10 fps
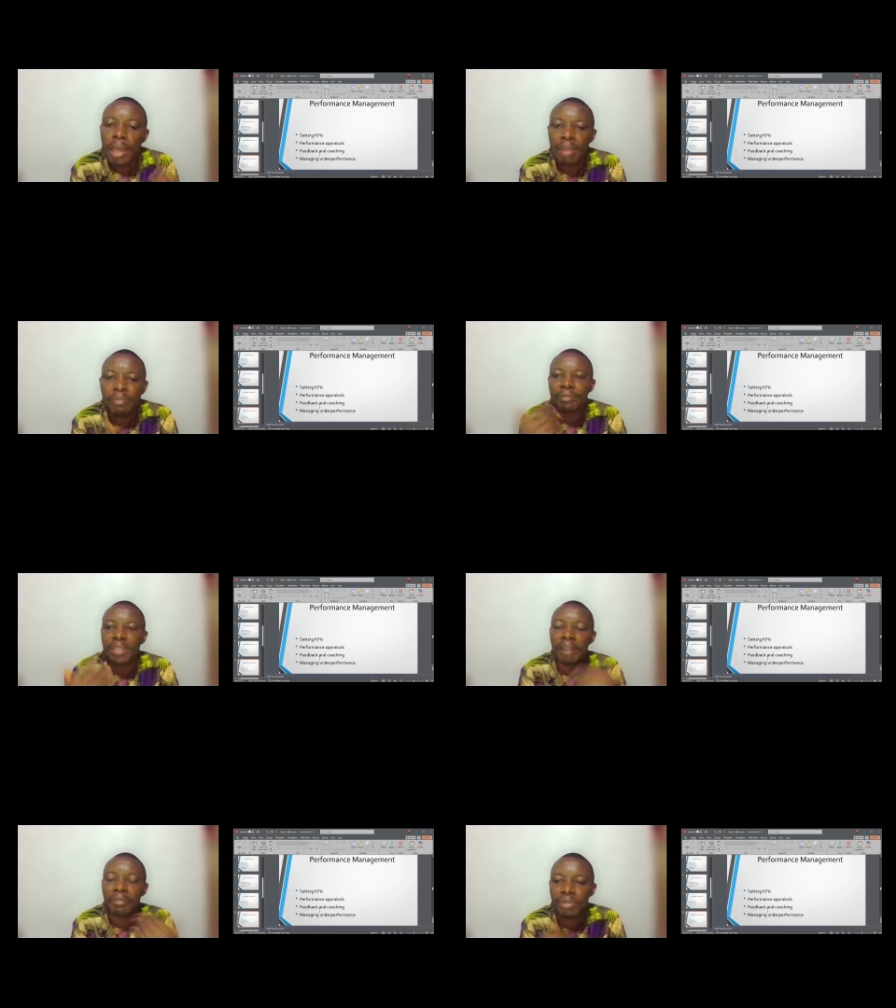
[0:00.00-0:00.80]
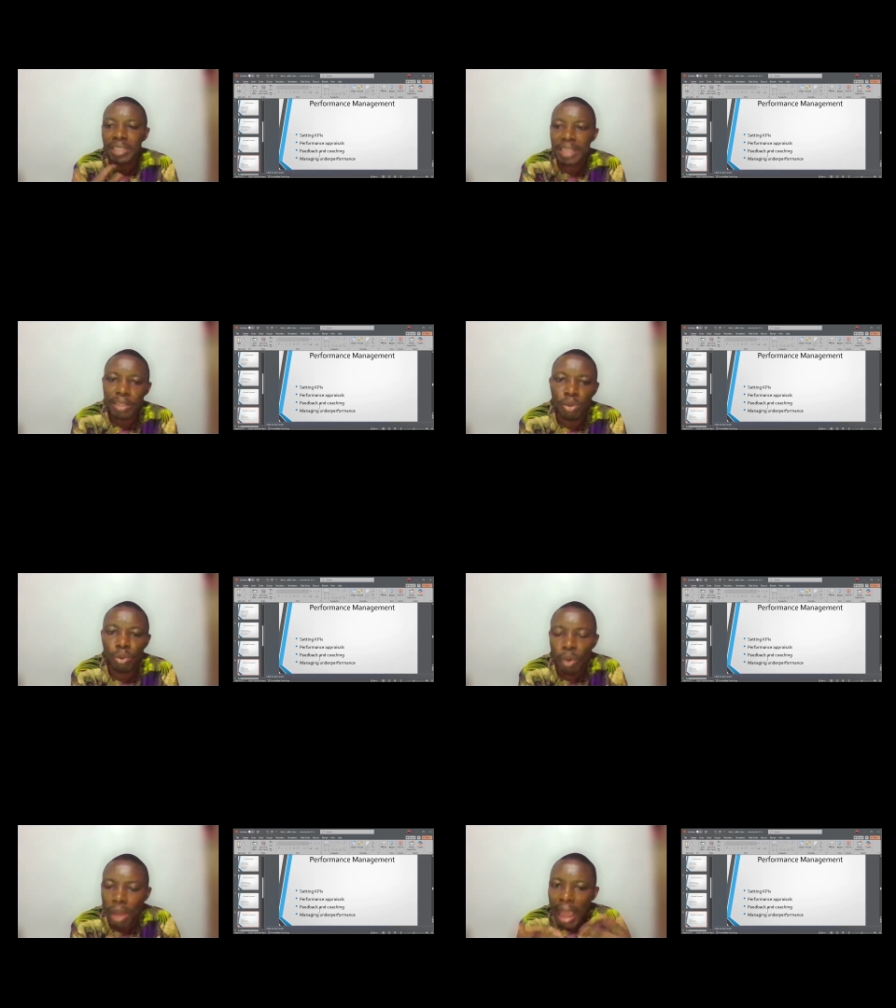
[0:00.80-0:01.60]
if after I've rated
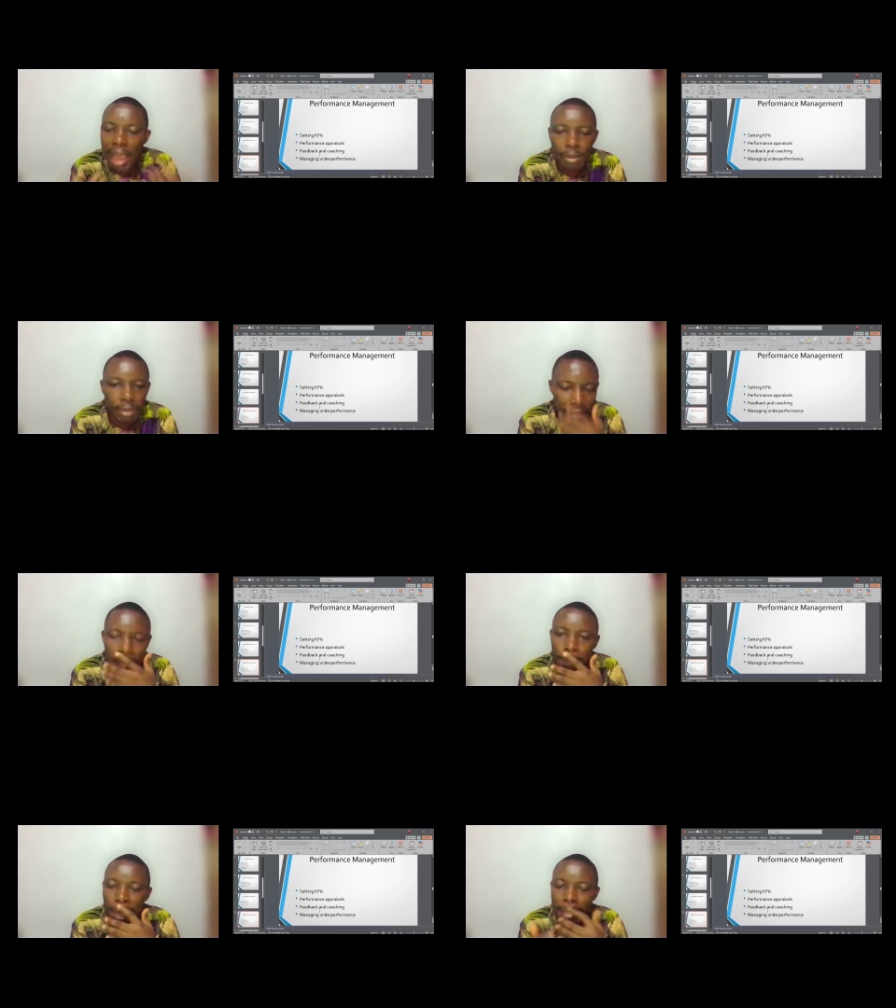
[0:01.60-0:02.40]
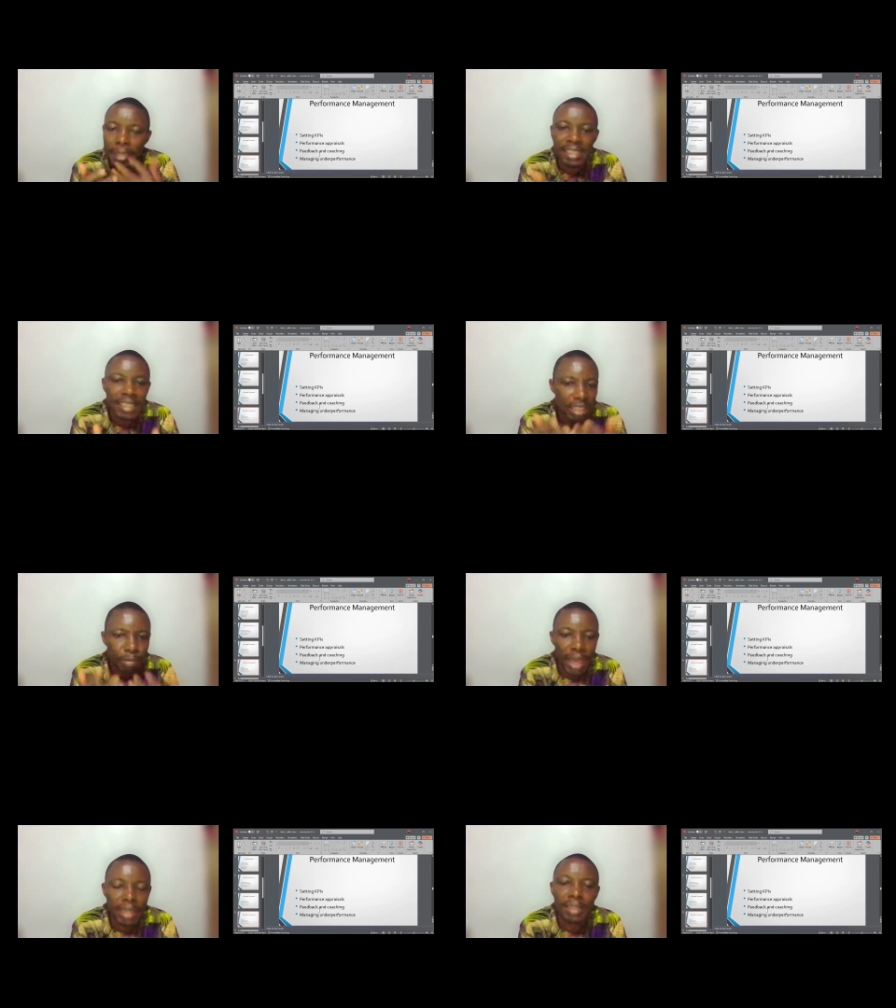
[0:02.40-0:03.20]
you and you say my rating is
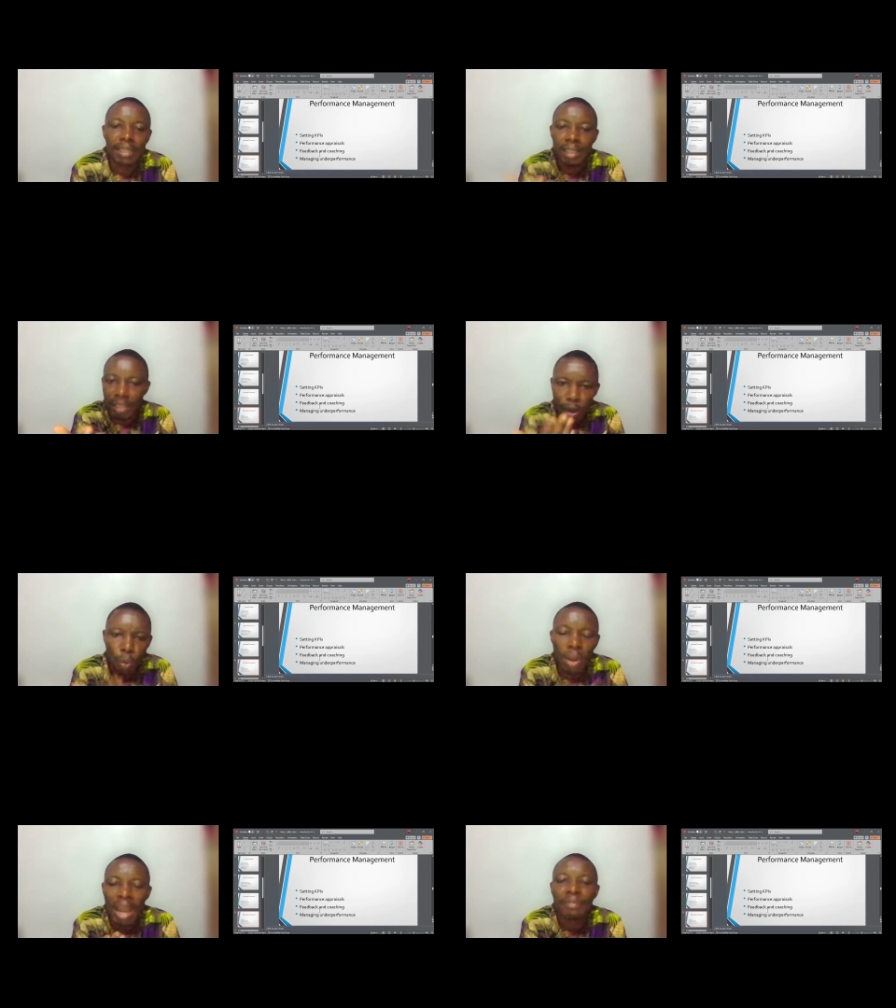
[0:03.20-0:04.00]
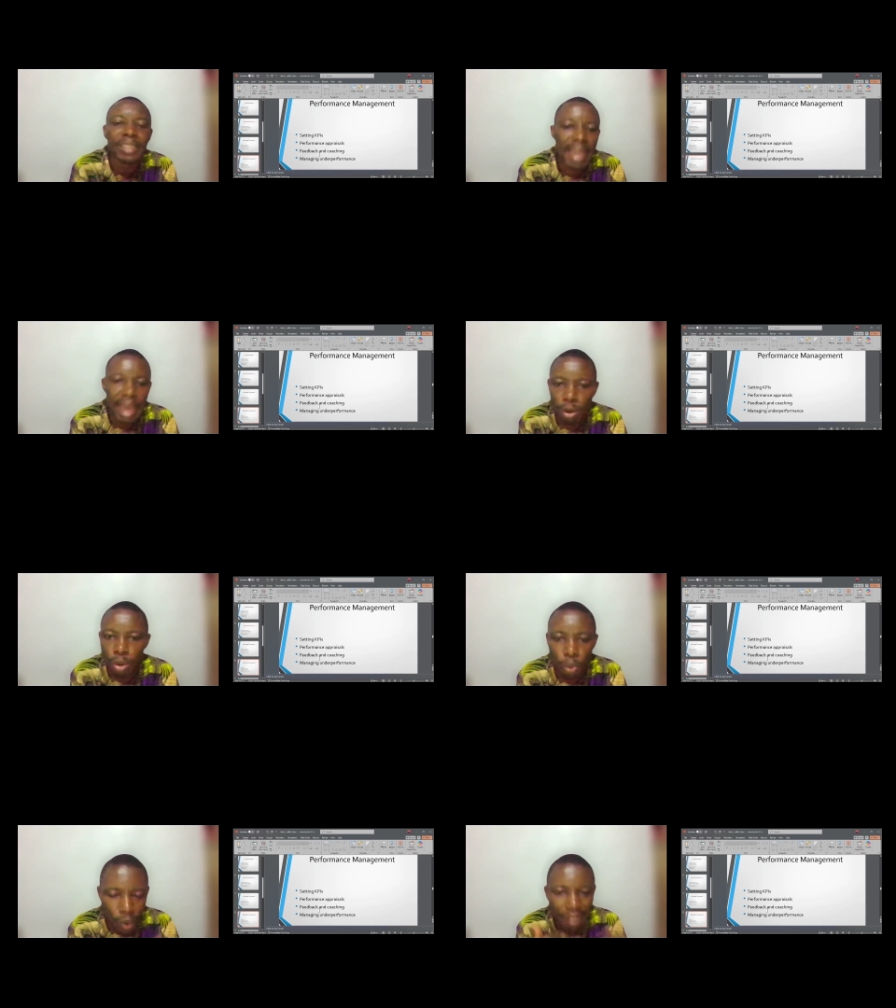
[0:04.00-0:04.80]
bad, then we have a
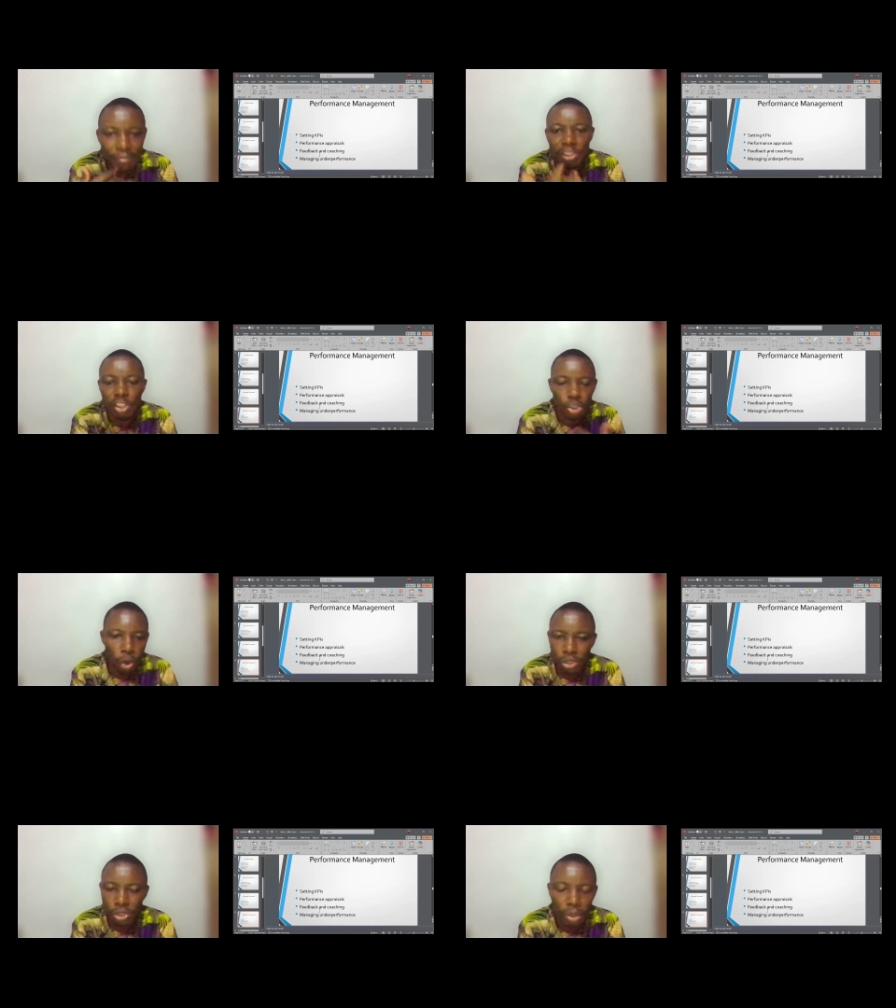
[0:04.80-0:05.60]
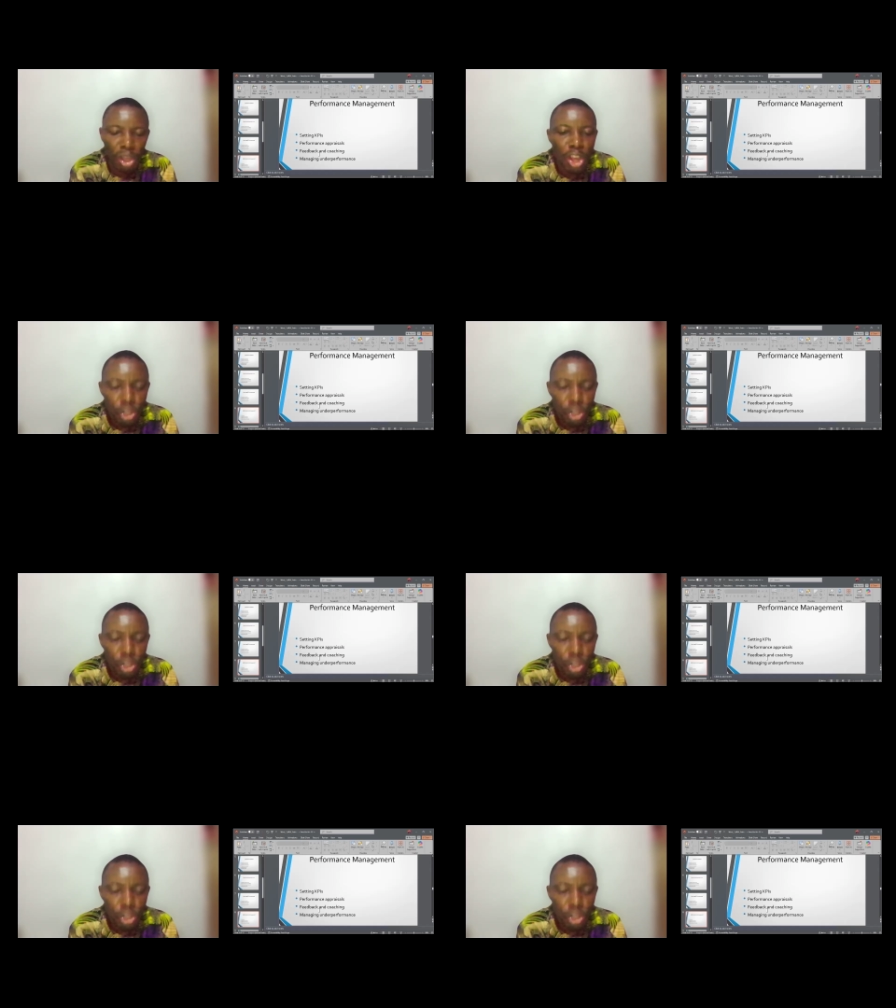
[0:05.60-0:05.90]
dialogue, we have a discussion.